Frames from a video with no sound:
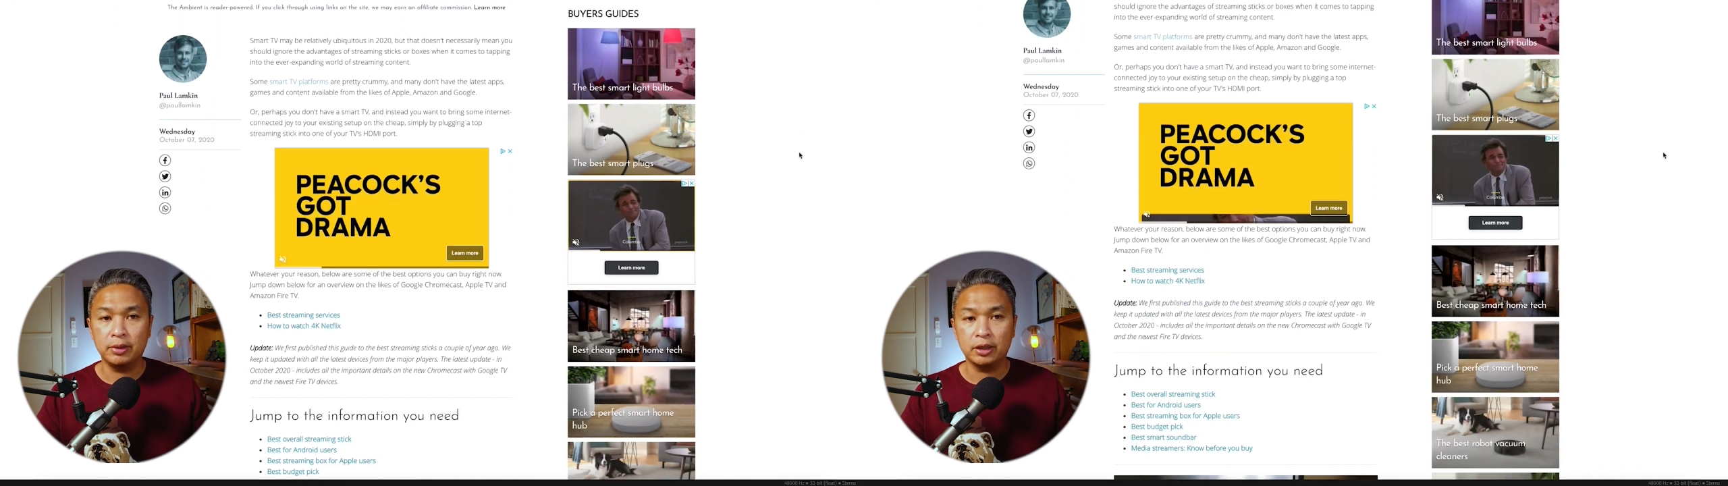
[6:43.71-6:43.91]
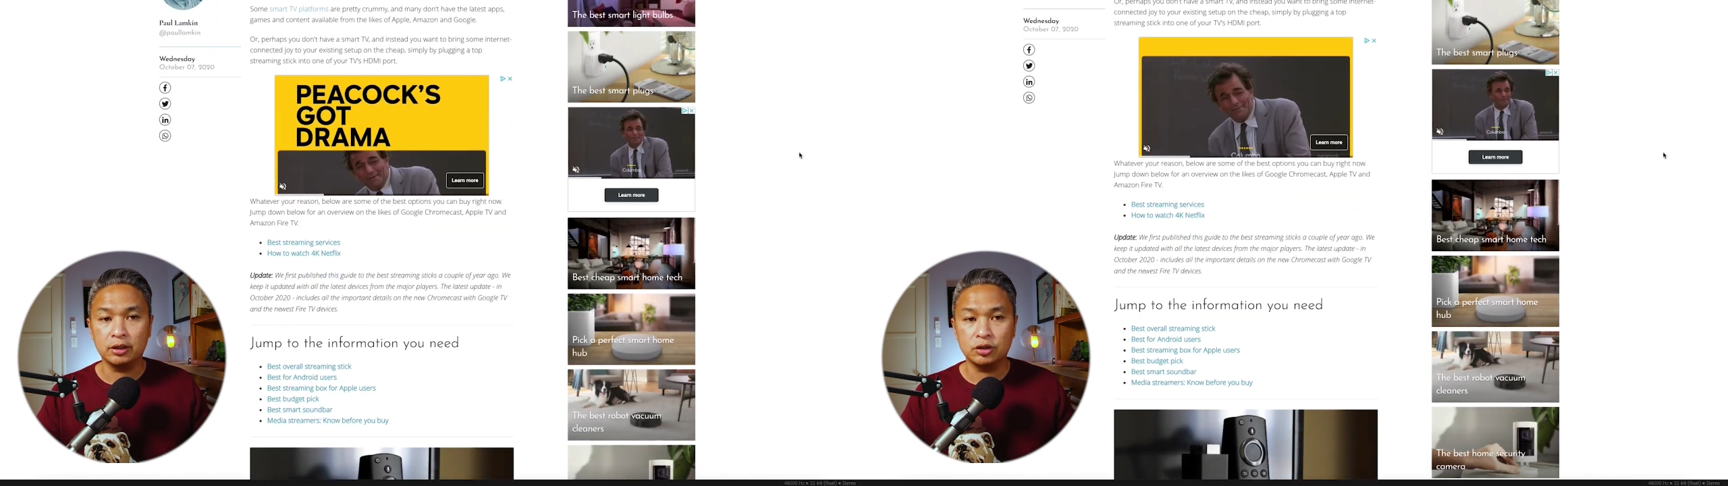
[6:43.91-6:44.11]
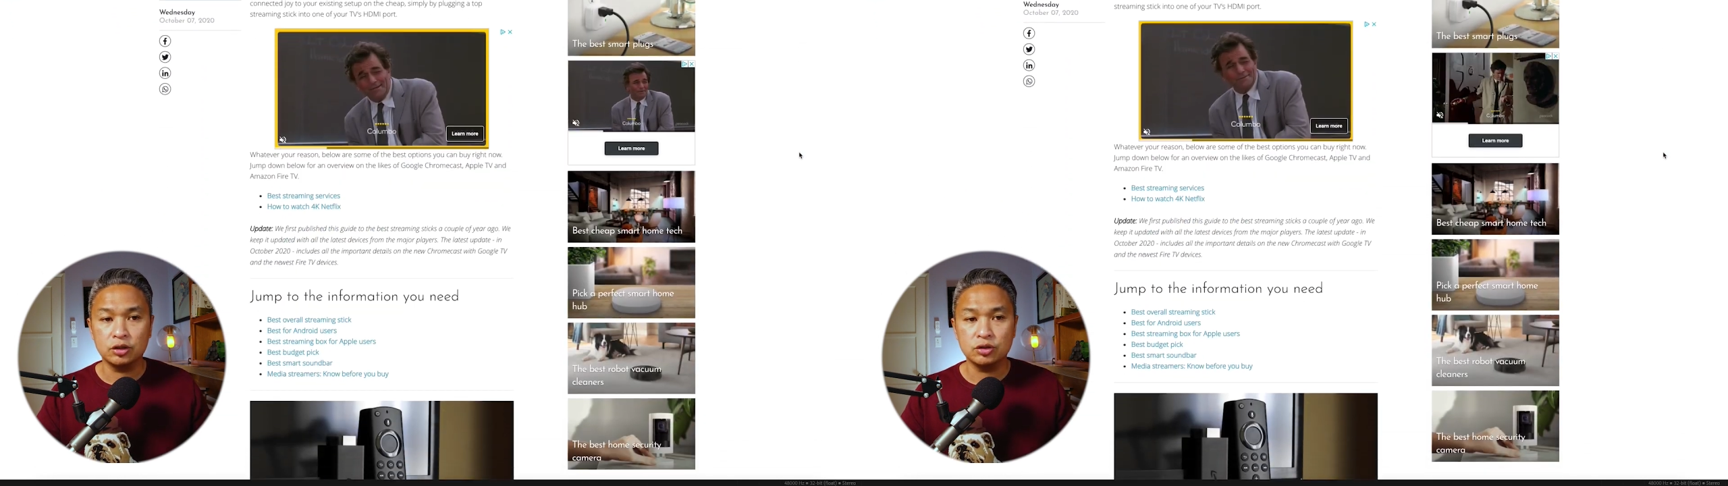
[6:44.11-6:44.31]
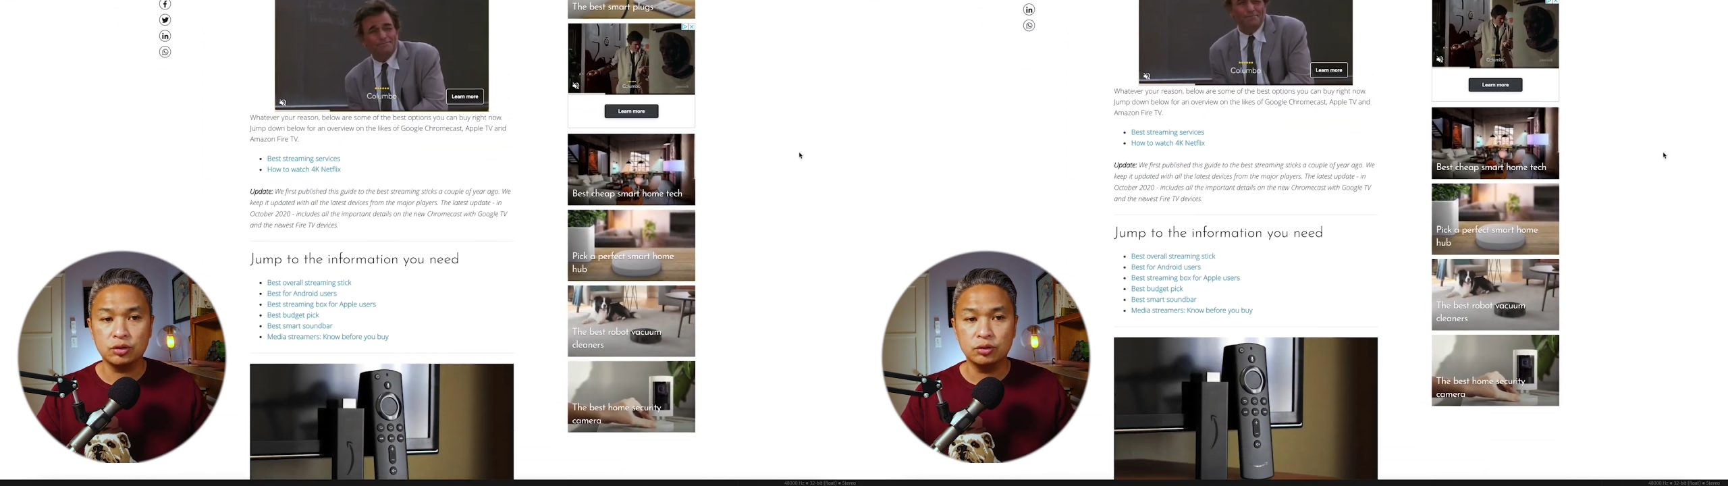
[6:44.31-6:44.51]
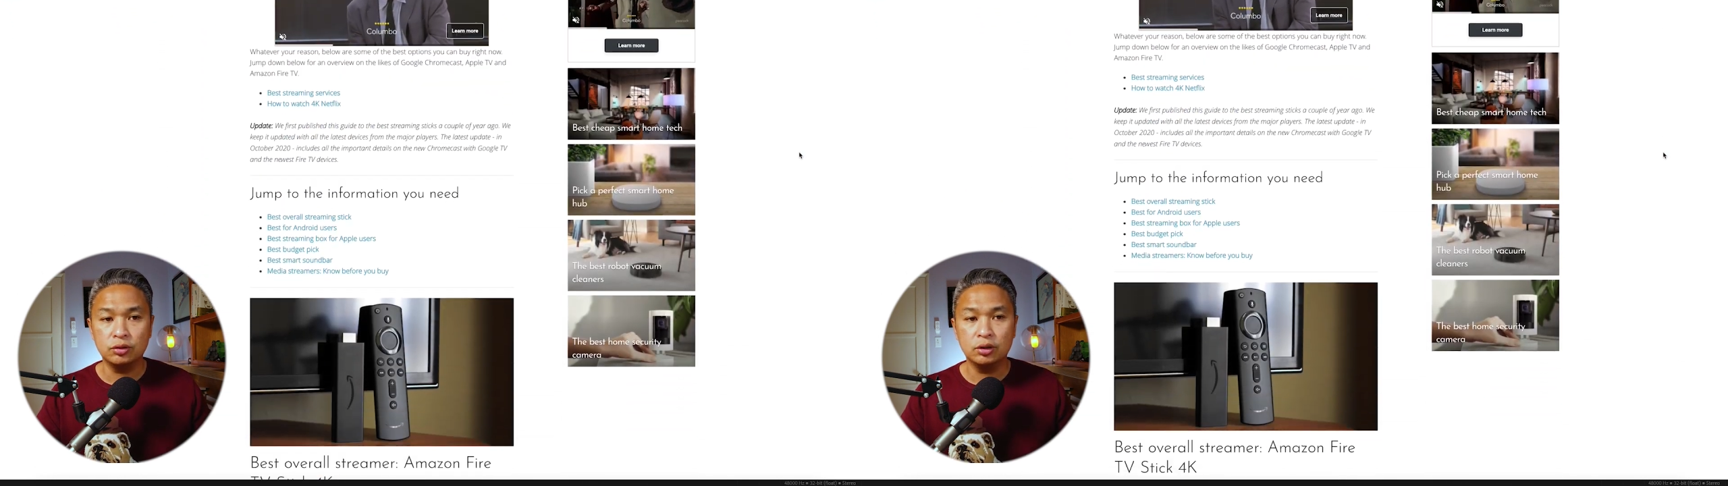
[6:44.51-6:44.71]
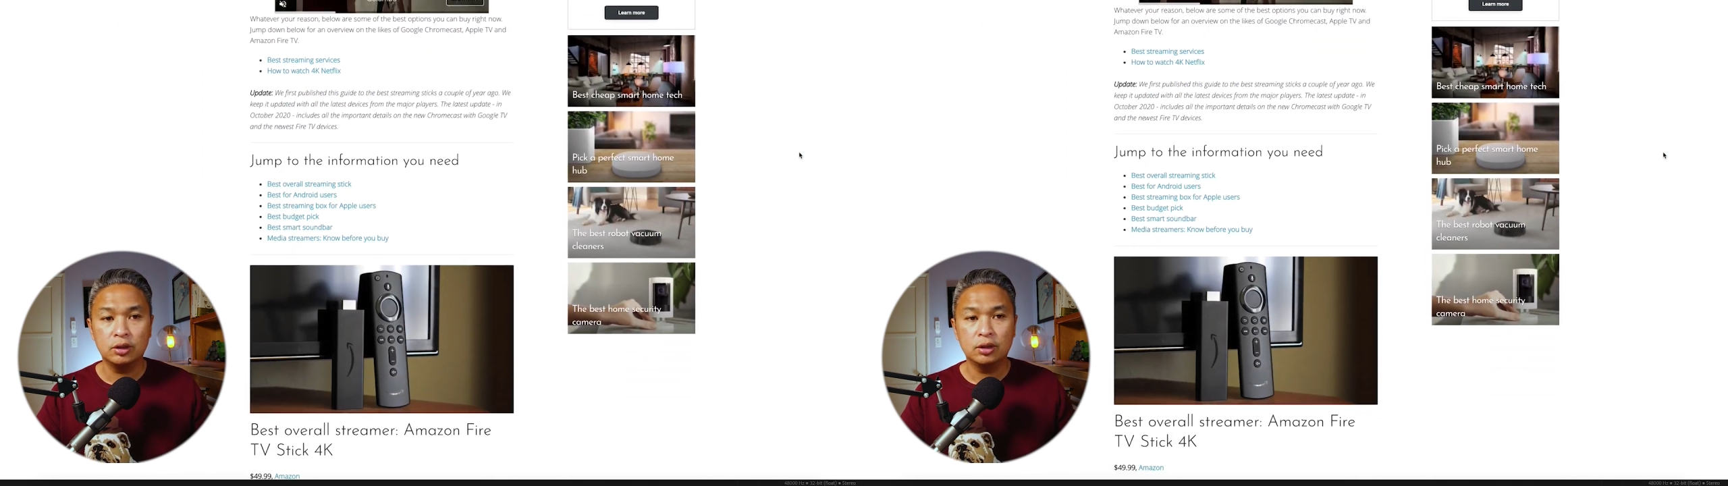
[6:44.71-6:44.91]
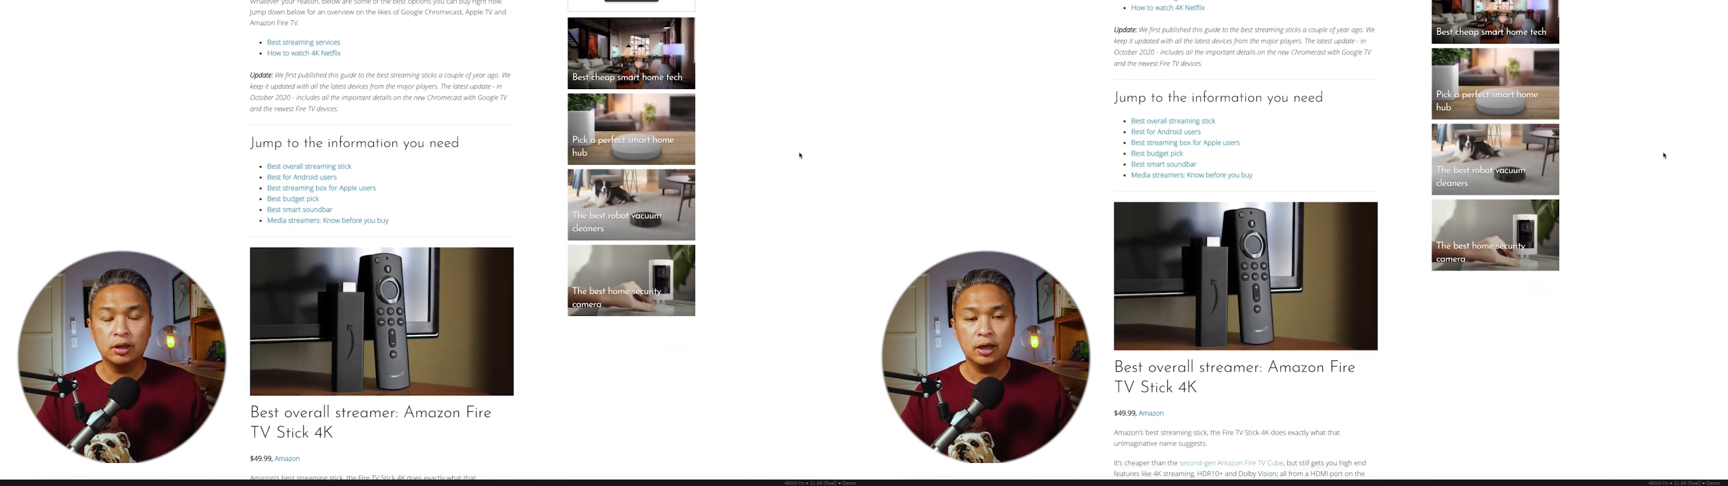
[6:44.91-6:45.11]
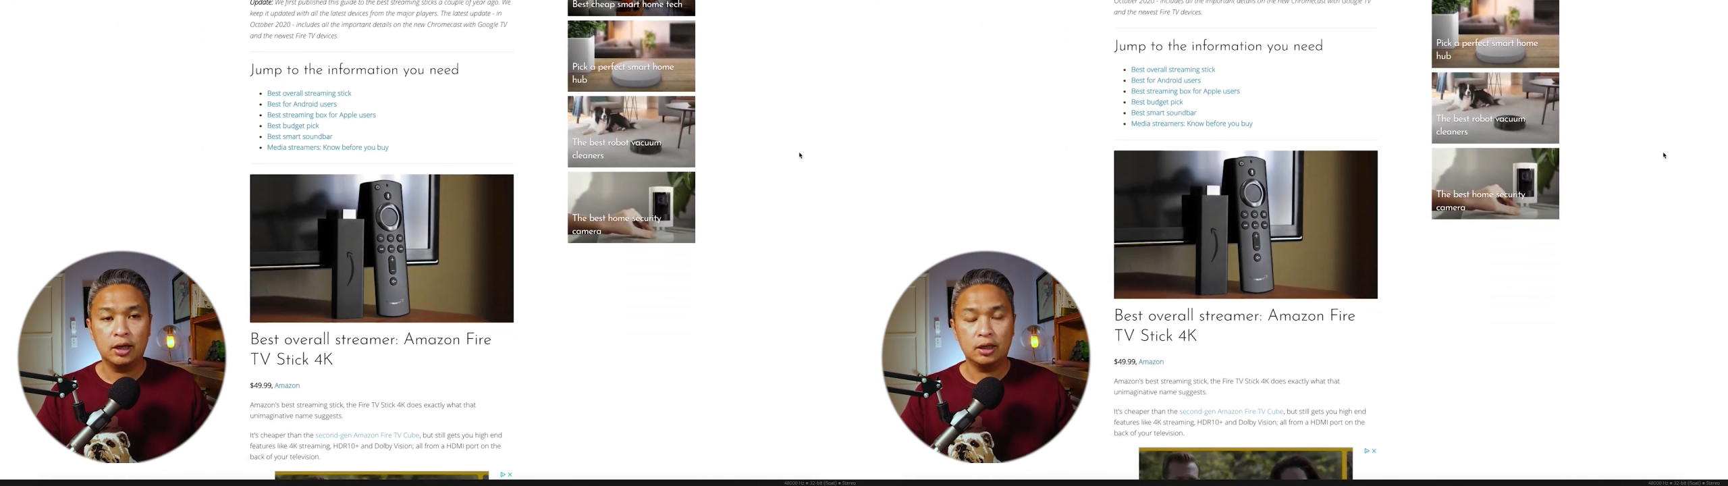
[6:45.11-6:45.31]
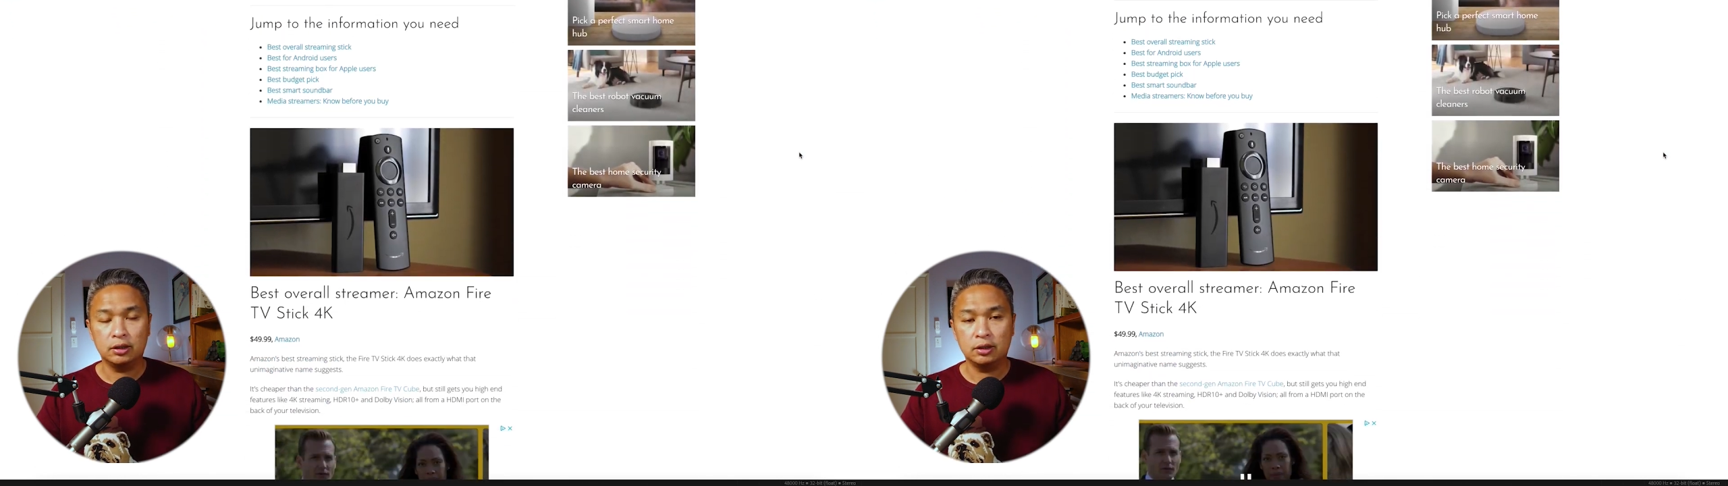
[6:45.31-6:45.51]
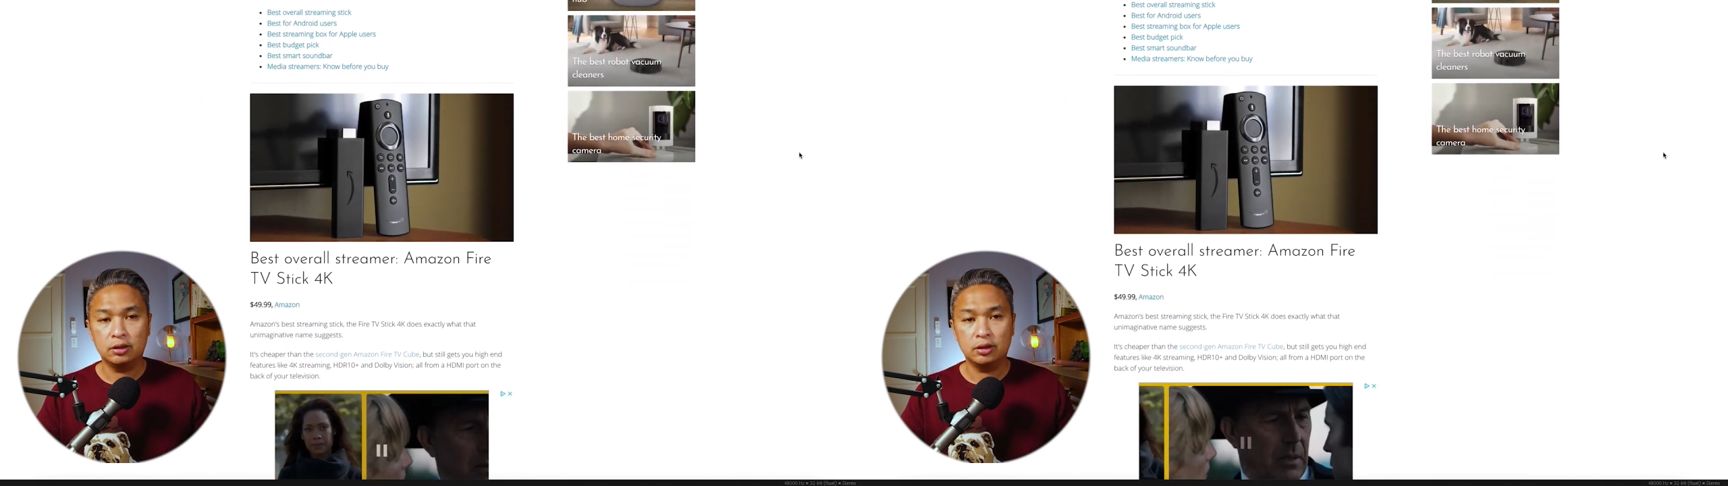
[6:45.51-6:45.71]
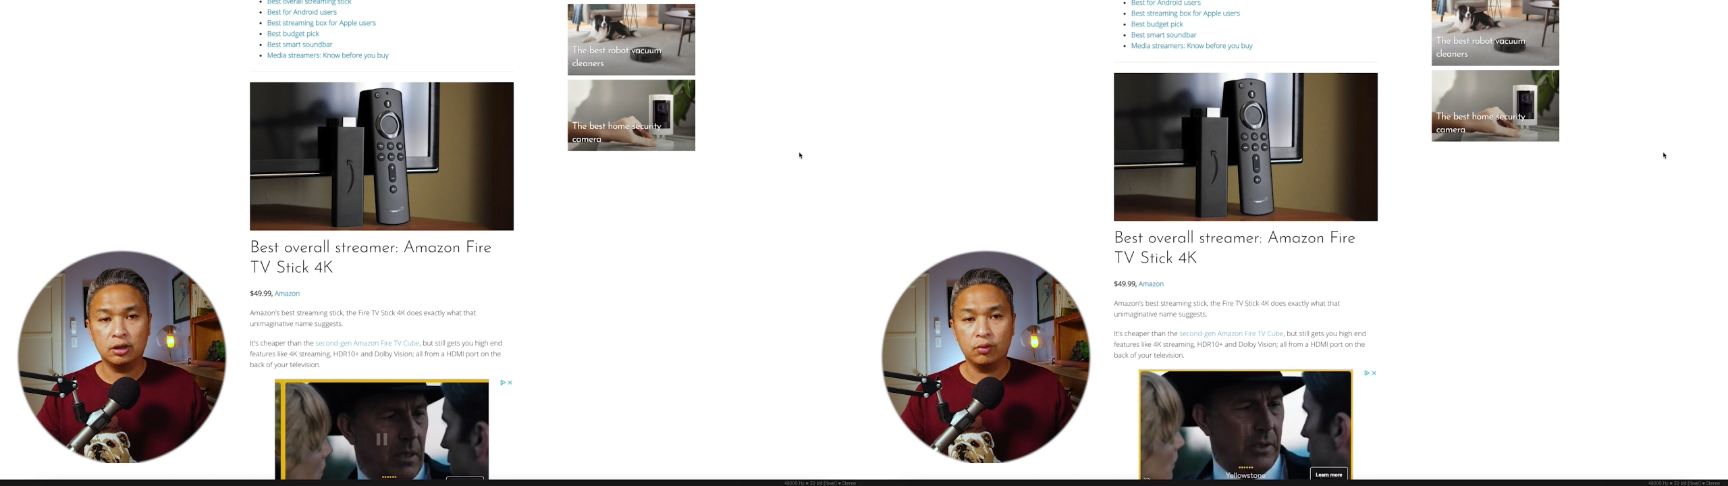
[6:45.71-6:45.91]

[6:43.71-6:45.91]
and make it digital. And